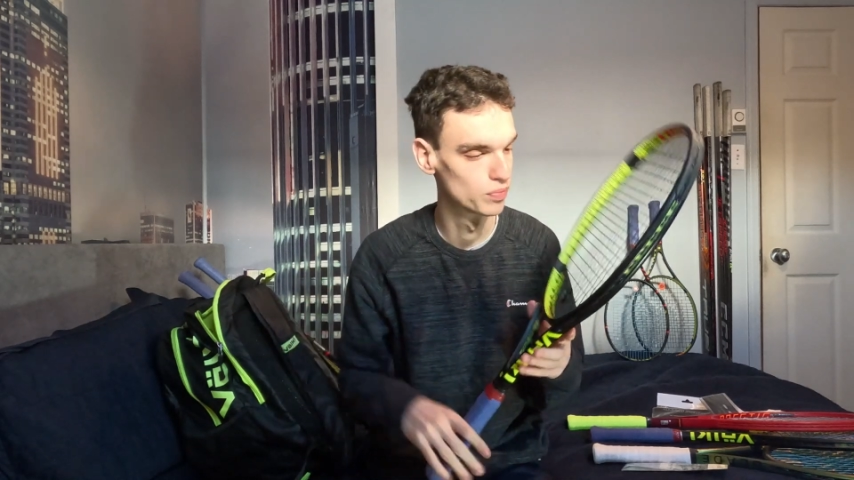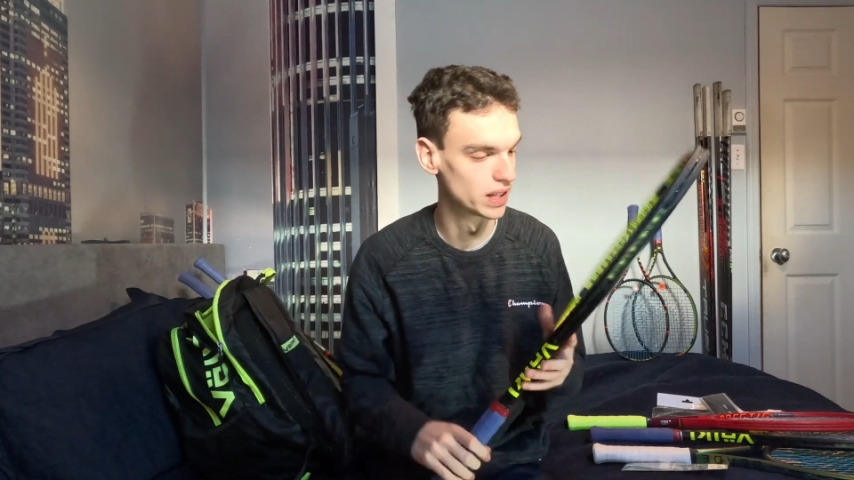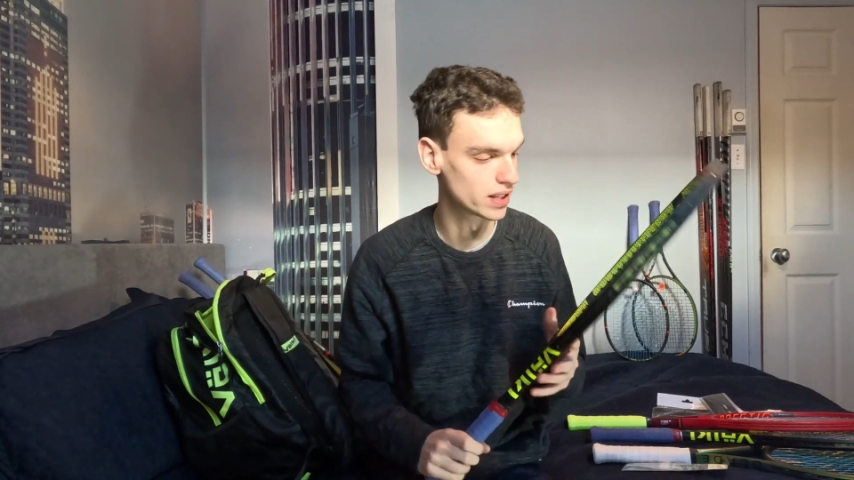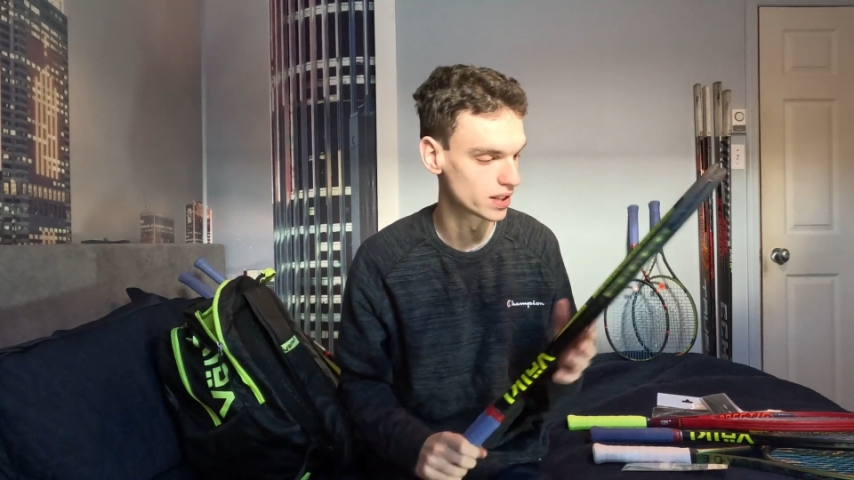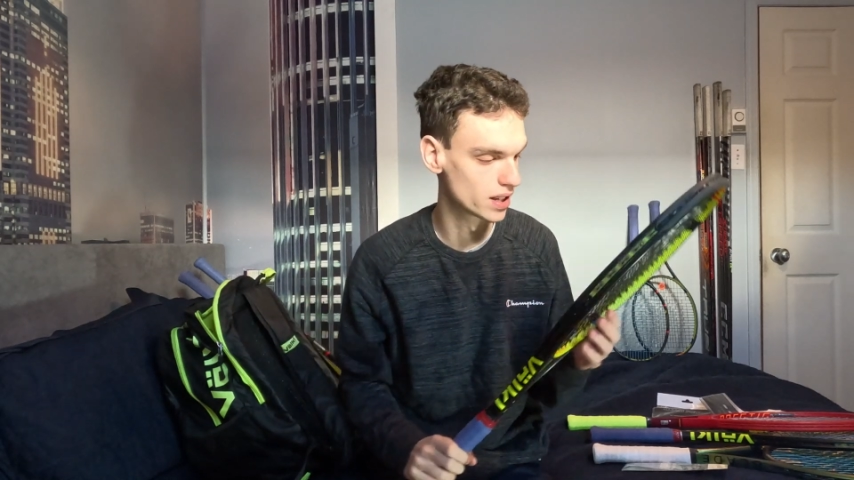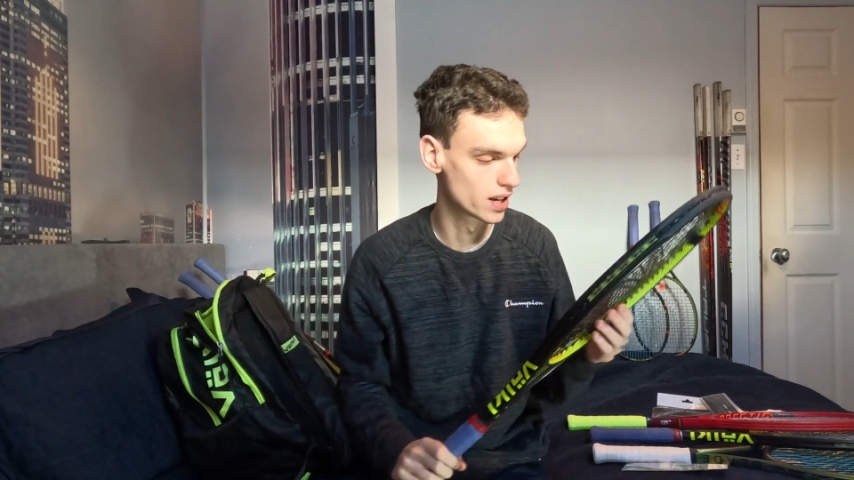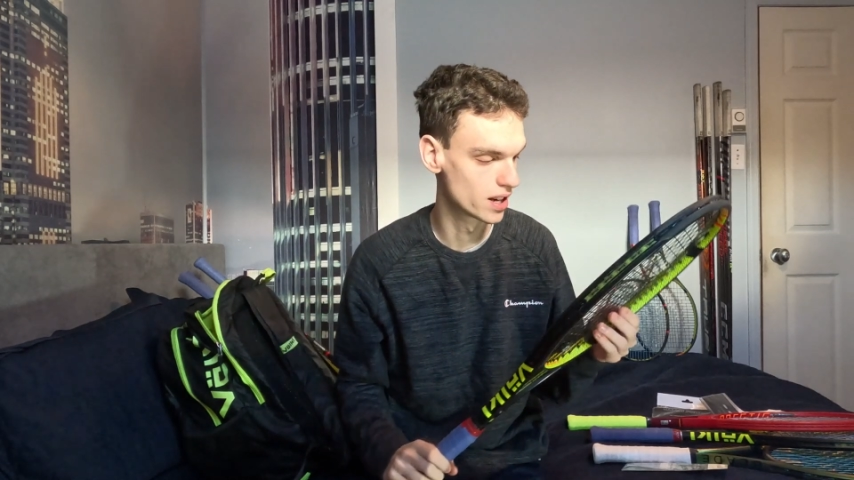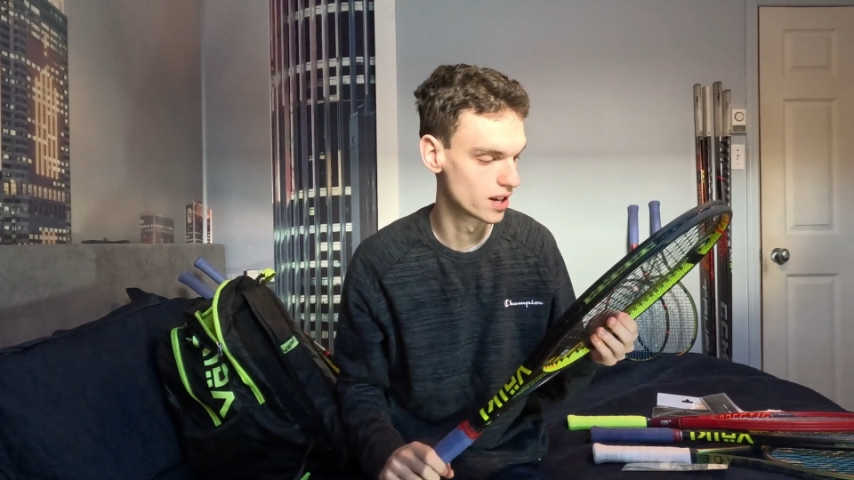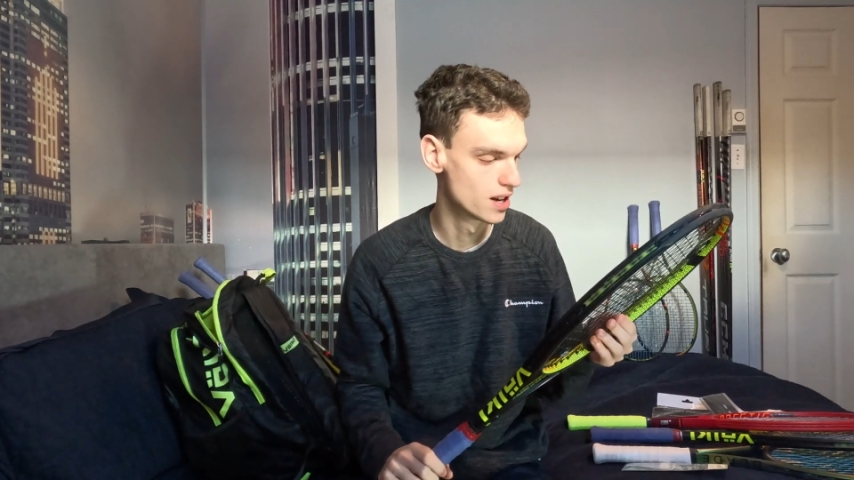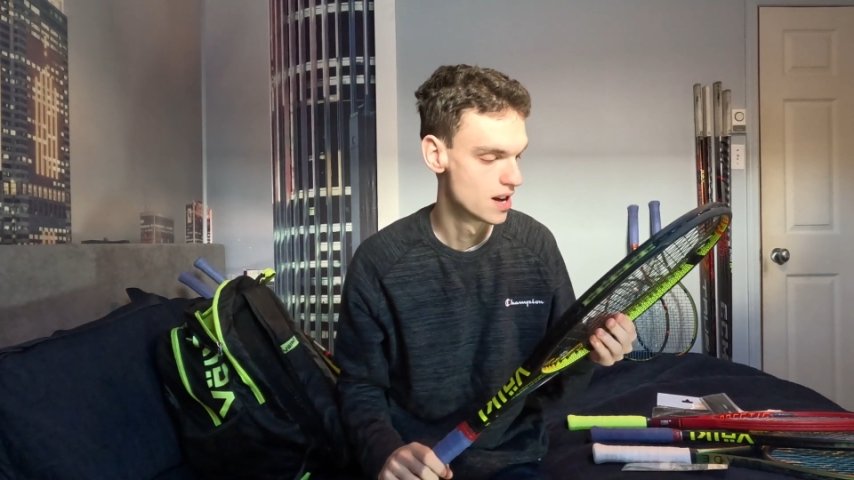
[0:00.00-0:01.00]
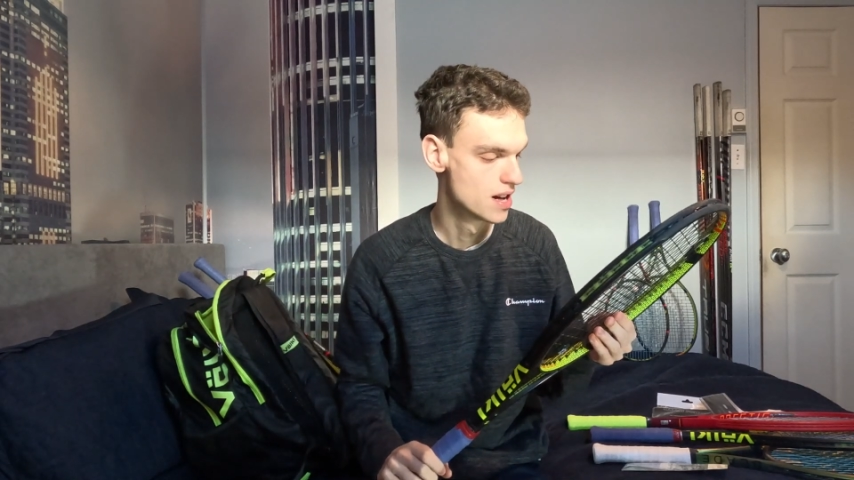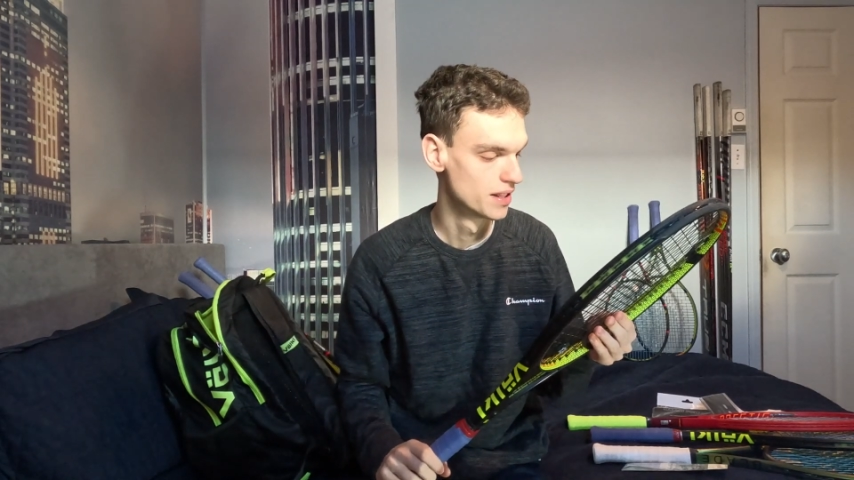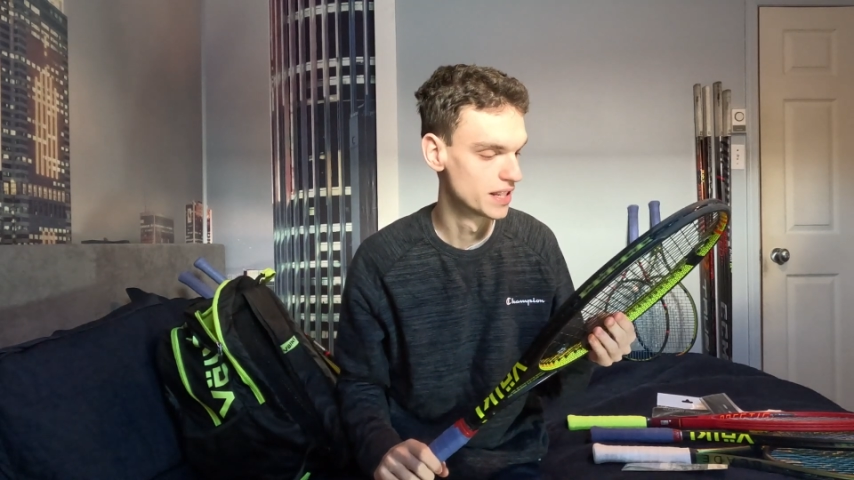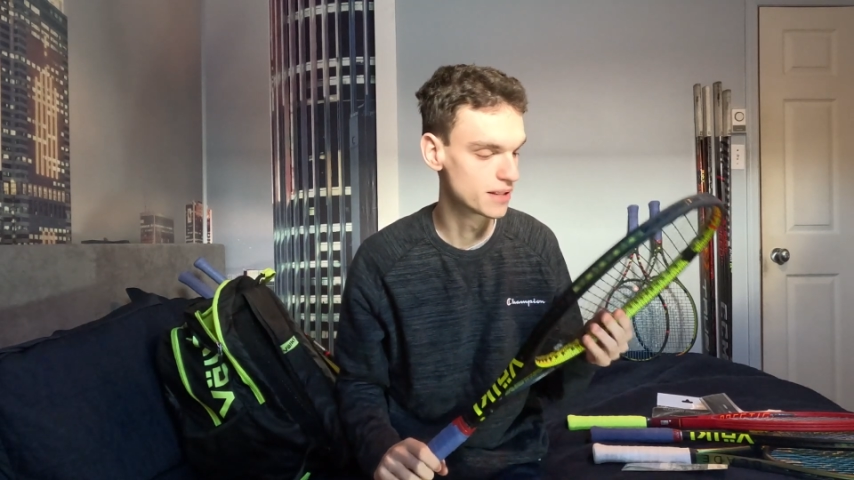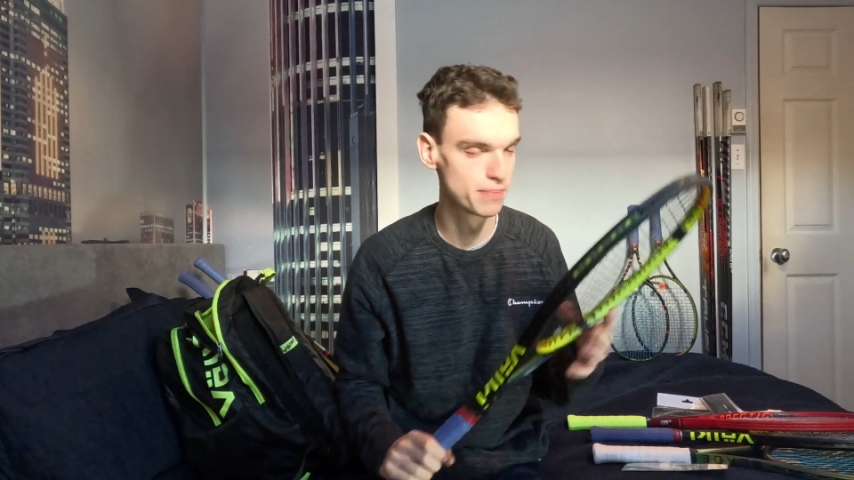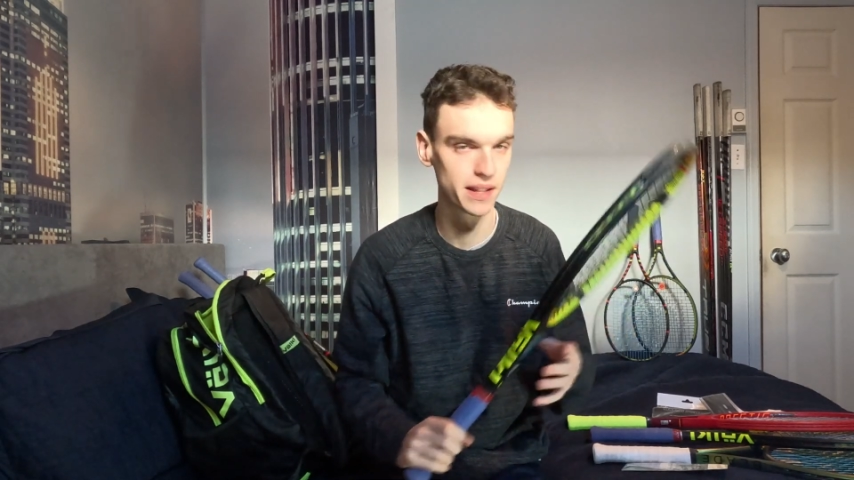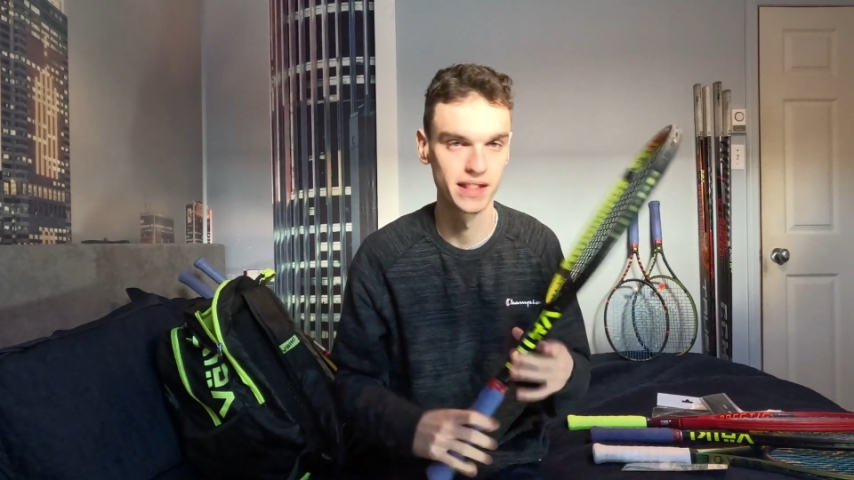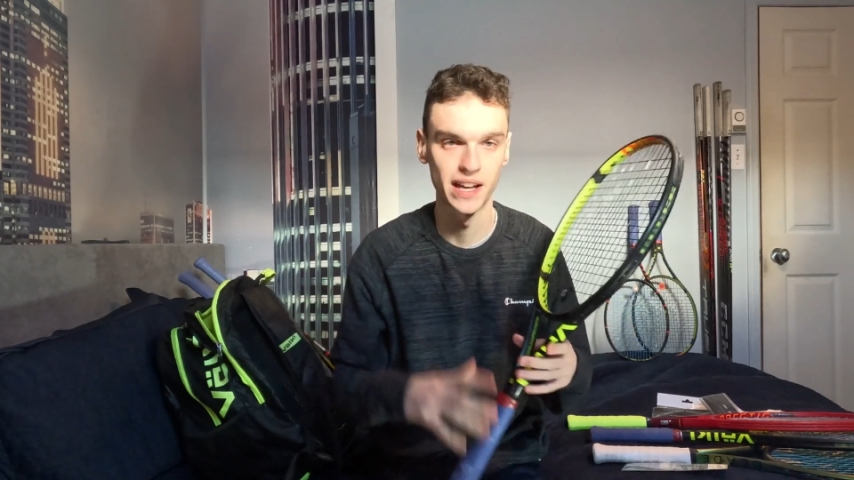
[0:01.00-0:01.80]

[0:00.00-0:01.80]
this spin